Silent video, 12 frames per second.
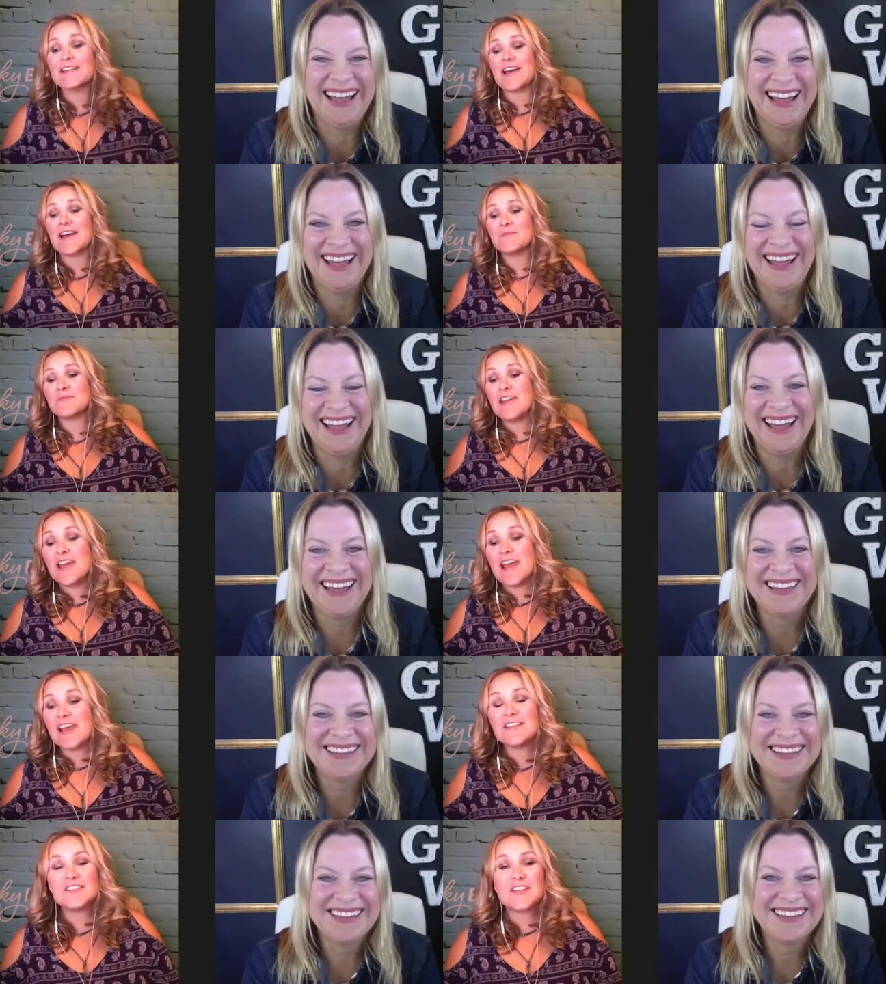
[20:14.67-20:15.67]
Speaker 1: um,
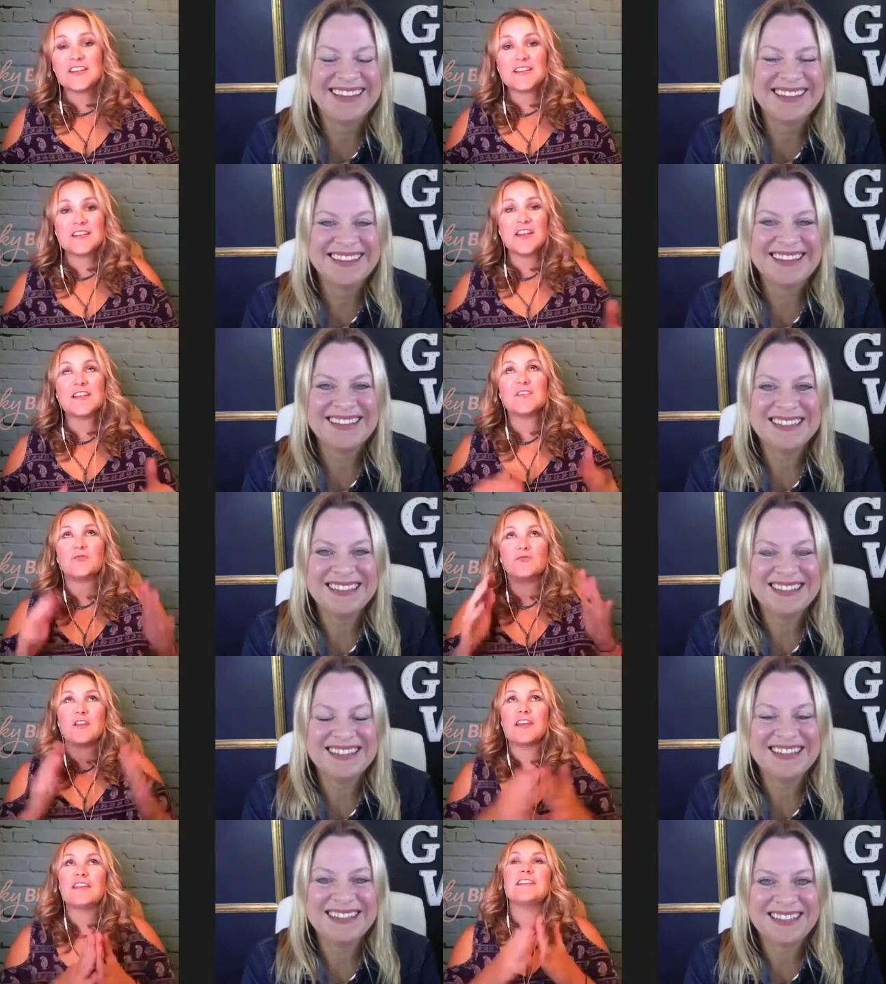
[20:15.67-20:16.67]
it's just it's
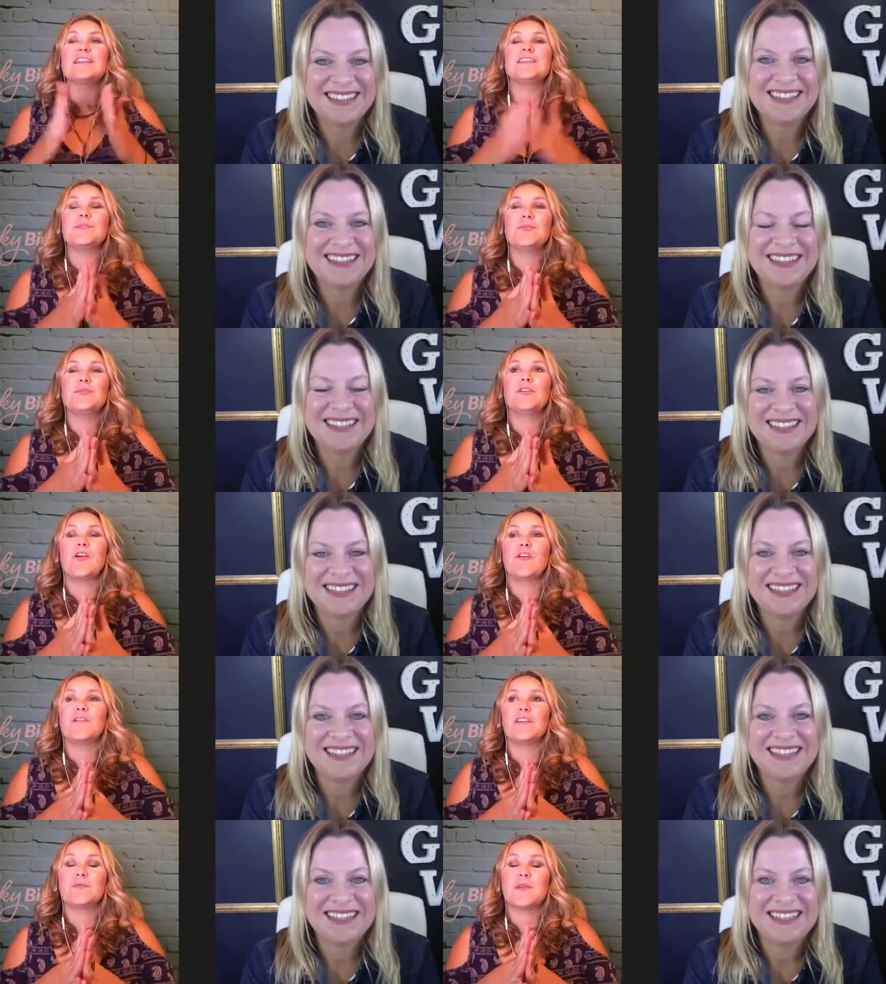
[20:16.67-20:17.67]
really simple and
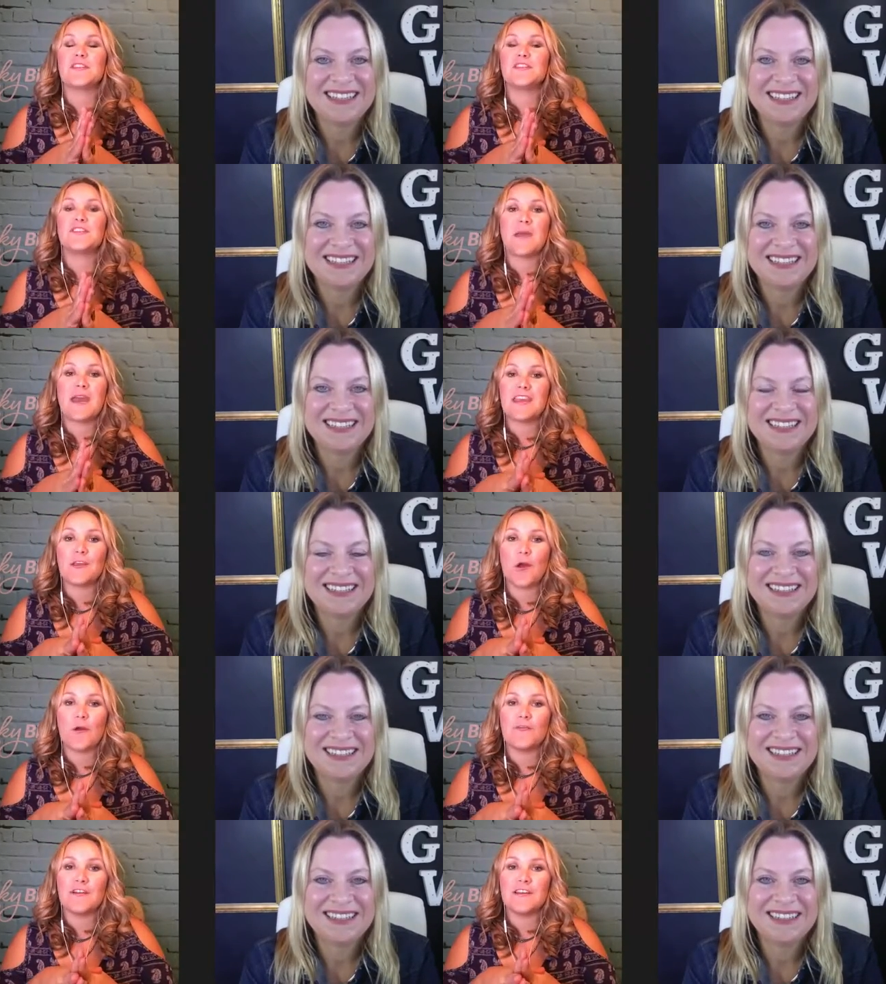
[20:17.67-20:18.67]
obvious. But it's just making
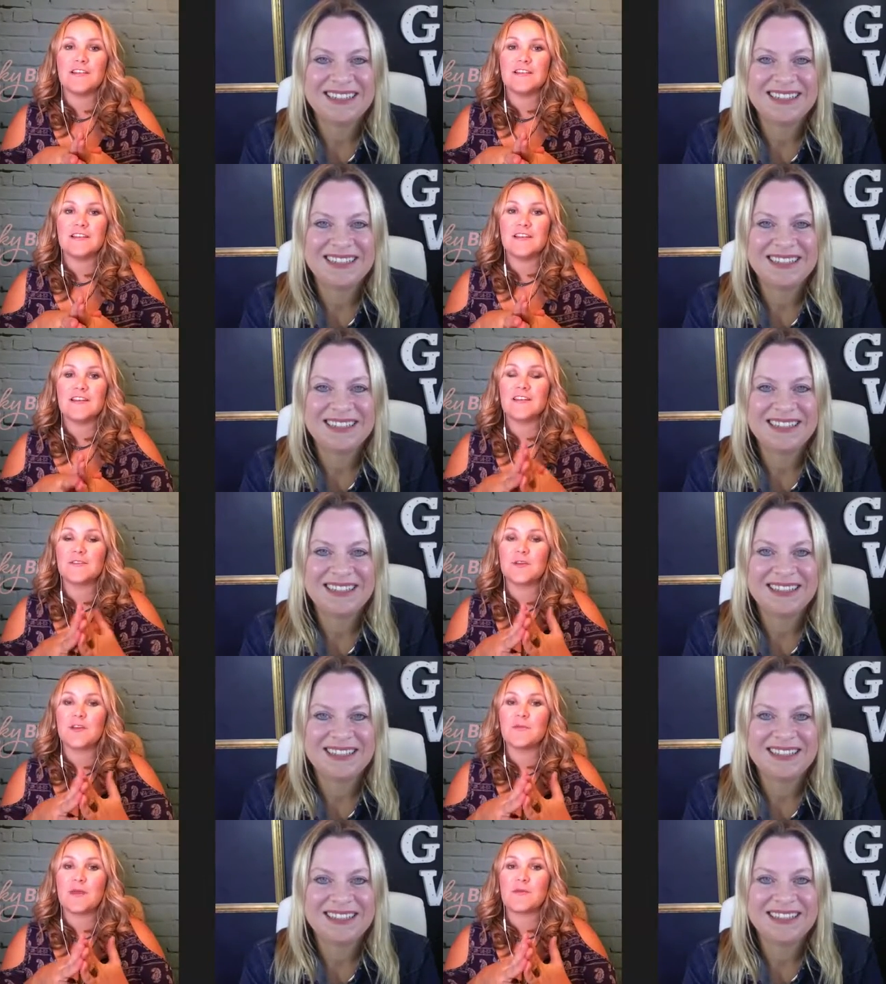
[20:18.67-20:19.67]
offers, and that's
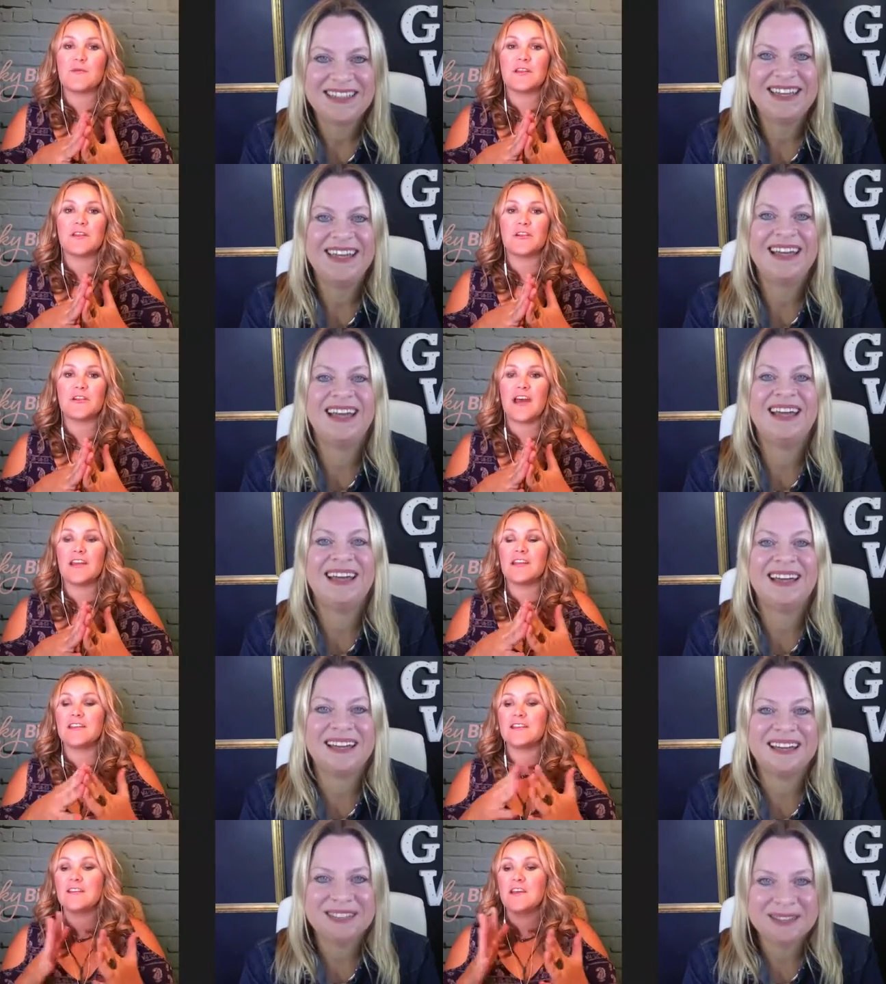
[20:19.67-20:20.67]
what I've been really good at
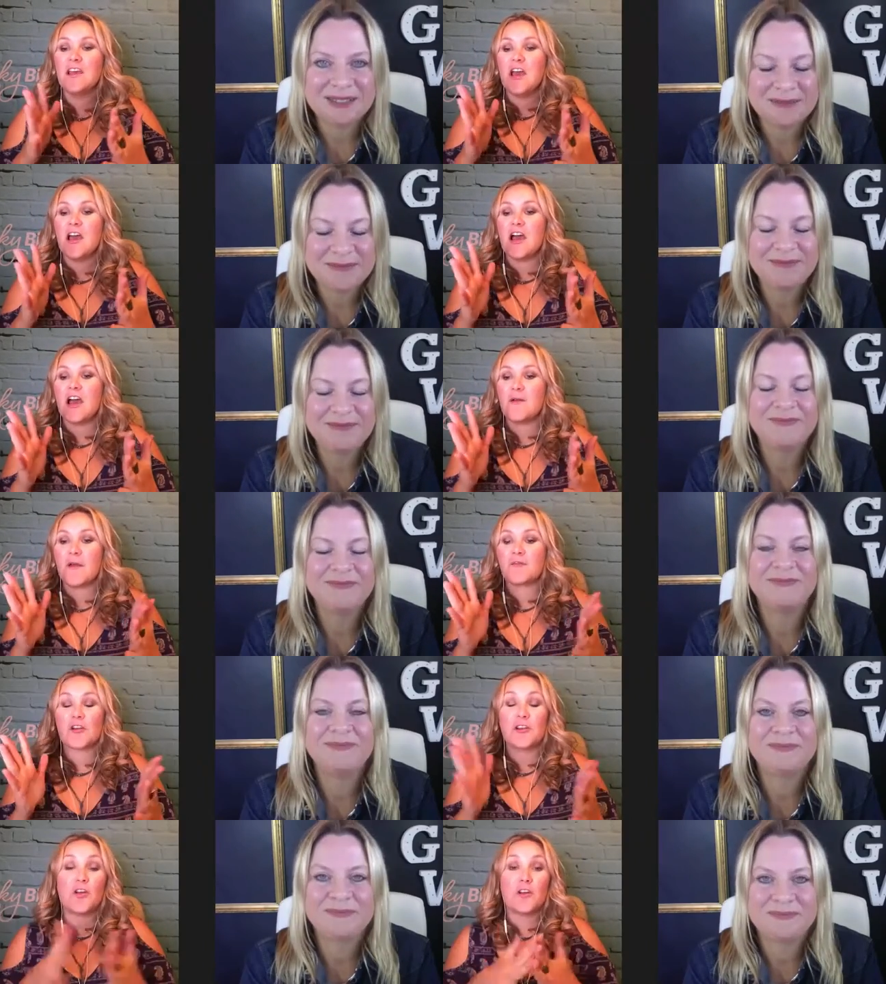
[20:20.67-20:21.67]
is um, I've
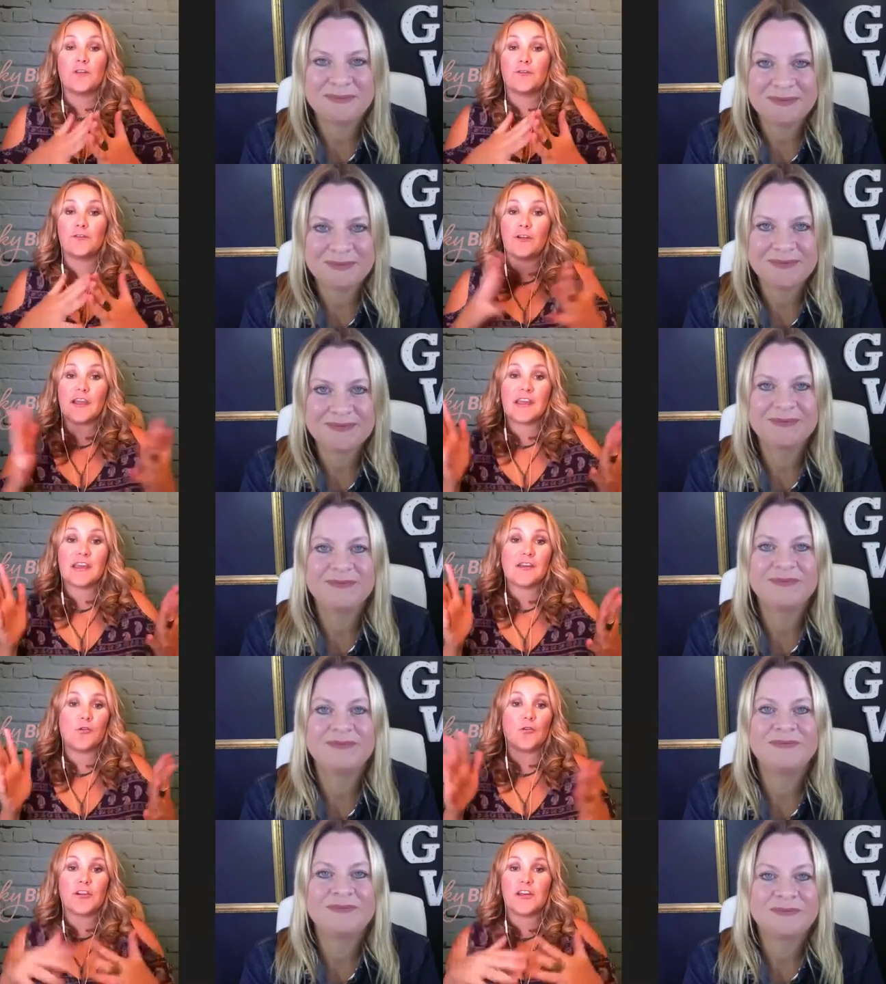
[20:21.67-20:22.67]
got a lot of free
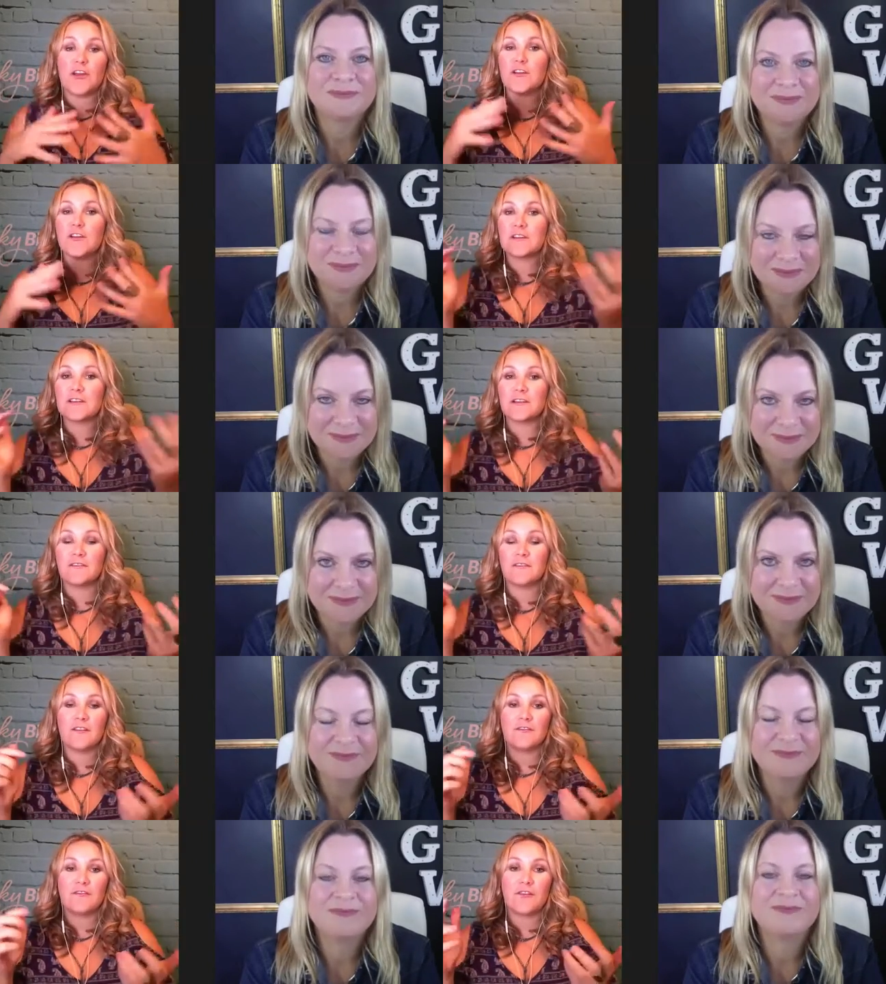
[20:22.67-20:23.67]
audios and,
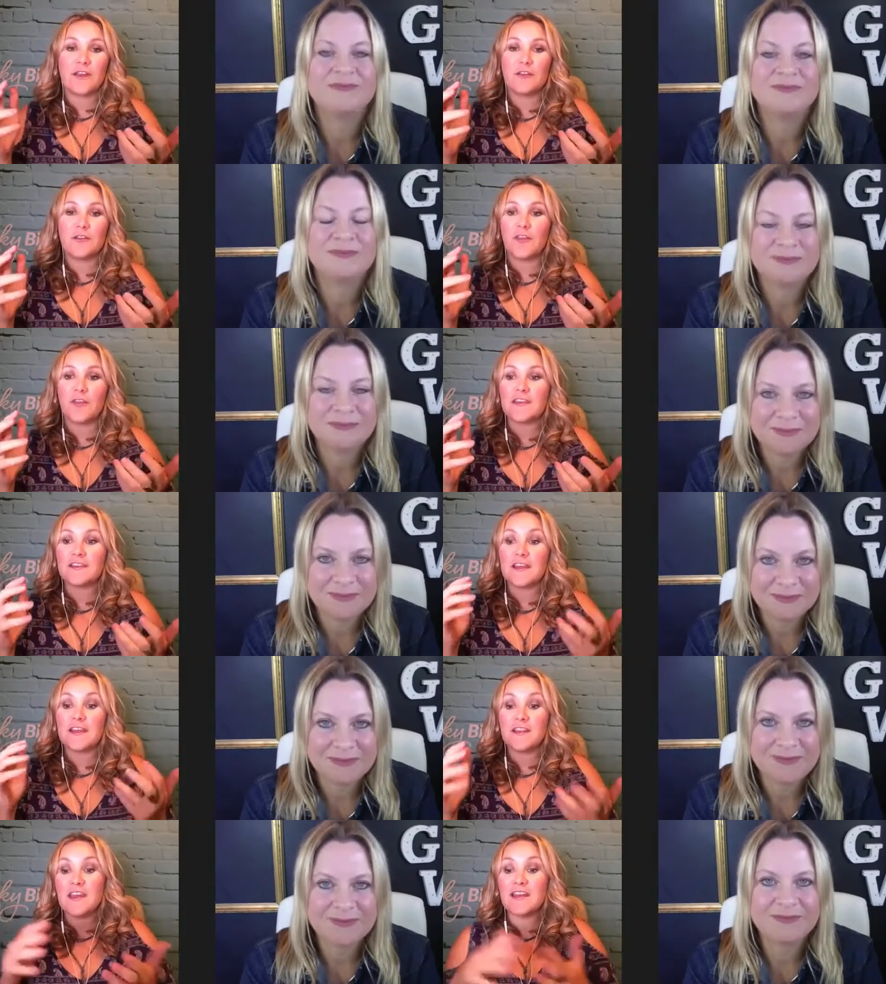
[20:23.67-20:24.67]
and free little things.
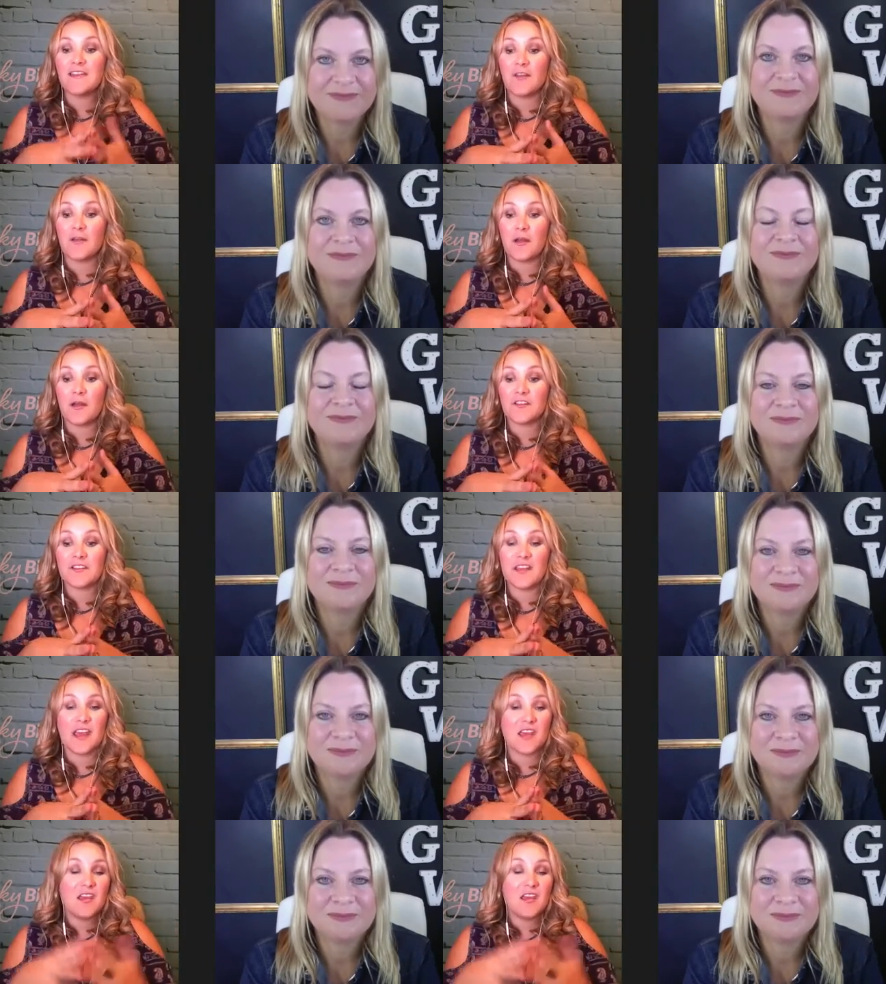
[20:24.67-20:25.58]
And at the end of it, I just say,